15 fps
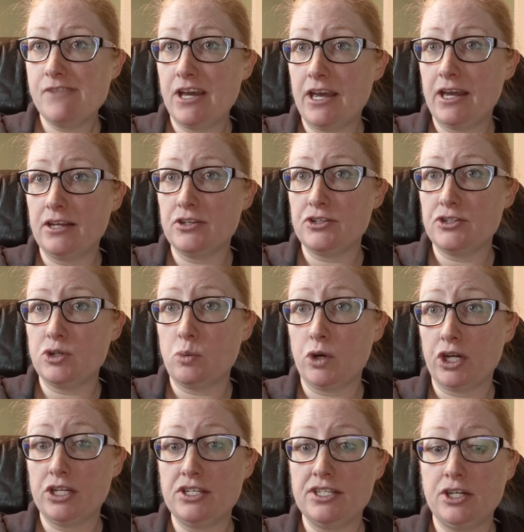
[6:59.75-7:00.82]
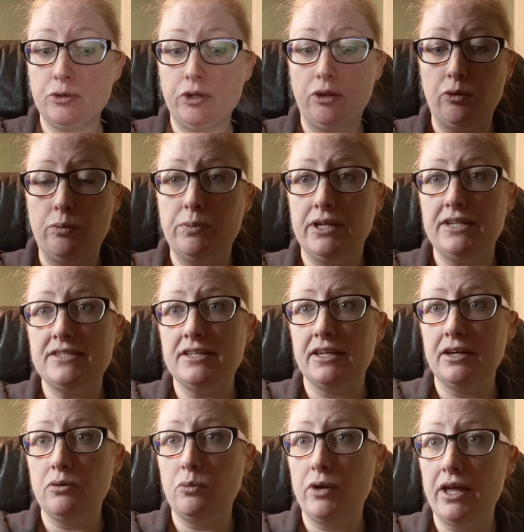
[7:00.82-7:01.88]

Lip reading: And so we're considering replacing it